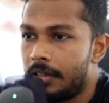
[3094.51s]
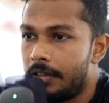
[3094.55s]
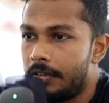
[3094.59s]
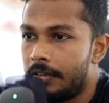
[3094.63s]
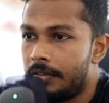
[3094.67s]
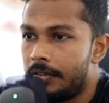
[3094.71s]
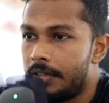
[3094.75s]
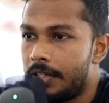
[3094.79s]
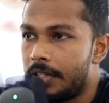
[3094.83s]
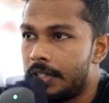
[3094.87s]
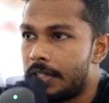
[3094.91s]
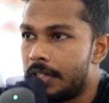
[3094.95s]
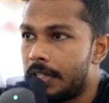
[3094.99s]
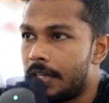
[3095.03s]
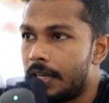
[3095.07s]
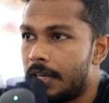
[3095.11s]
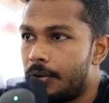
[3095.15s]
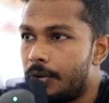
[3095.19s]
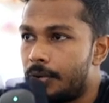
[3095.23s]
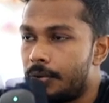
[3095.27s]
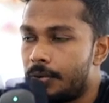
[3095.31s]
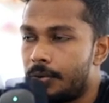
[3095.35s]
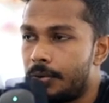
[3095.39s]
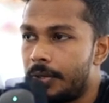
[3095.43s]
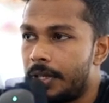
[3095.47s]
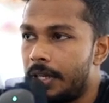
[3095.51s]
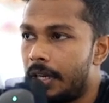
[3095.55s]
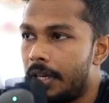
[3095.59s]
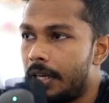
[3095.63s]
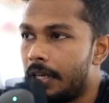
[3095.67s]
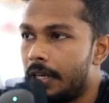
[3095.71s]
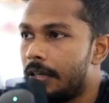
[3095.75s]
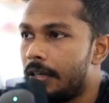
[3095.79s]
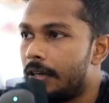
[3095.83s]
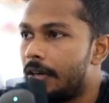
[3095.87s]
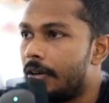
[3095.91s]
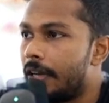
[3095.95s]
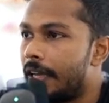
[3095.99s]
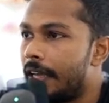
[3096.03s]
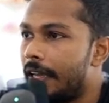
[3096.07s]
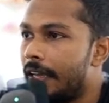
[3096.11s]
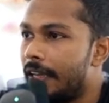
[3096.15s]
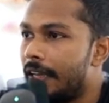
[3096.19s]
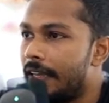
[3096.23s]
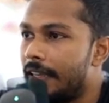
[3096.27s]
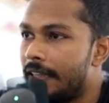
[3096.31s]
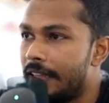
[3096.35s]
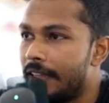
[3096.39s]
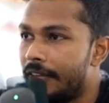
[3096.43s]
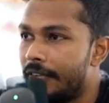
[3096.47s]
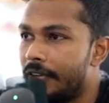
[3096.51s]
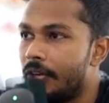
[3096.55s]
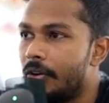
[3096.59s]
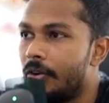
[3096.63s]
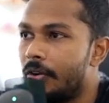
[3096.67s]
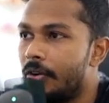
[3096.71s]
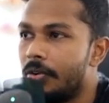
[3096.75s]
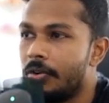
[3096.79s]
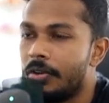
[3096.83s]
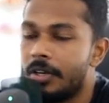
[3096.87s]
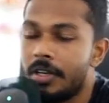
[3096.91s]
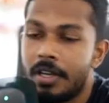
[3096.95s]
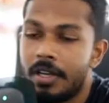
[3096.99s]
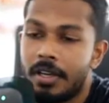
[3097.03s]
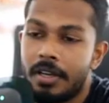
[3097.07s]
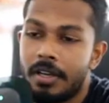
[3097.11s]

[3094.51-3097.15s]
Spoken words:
we just have to rely. Okay, there we go.